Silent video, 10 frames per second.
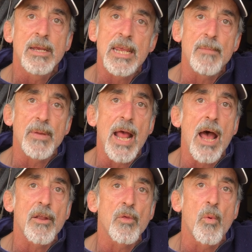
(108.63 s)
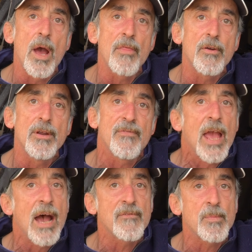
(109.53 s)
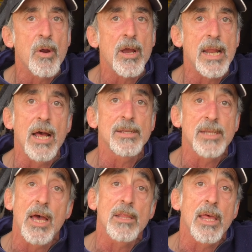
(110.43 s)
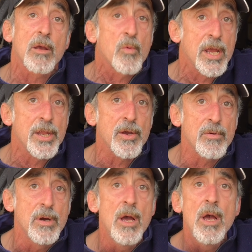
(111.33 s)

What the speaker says: Keep it out of the weather if you have to park it outside like we do.